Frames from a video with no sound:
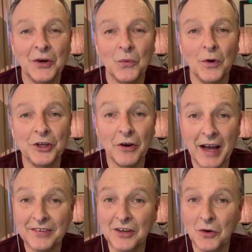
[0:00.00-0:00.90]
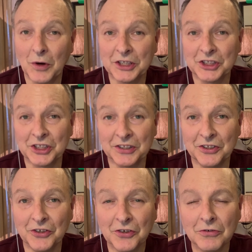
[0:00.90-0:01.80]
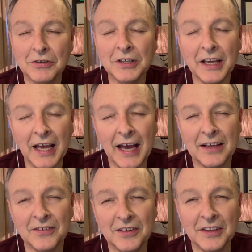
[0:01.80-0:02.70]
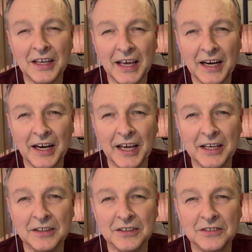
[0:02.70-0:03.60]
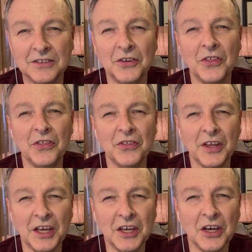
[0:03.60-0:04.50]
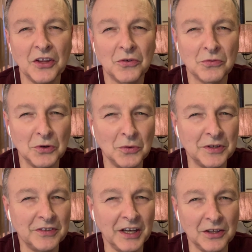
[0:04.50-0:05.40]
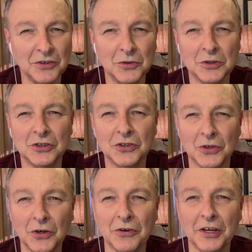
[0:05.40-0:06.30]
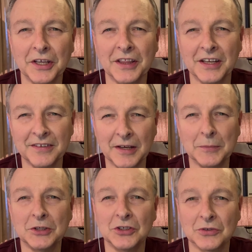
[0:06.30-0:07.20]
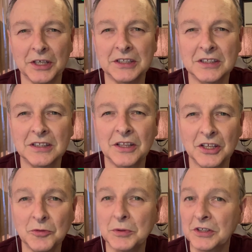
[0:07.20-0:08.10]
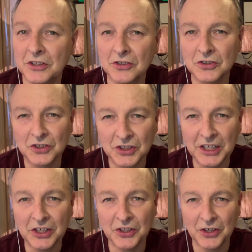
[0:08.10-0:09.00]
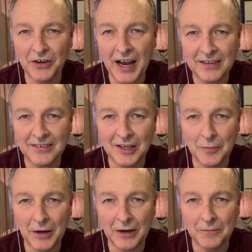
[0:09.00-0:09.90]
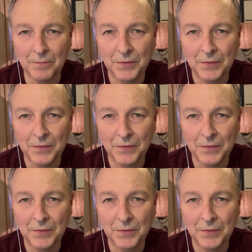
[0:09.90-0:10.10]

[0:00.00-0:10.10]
When you ask a question, you're really asking the candidate to think through and tell you a story that demonstrates this particular skill that you're asking about.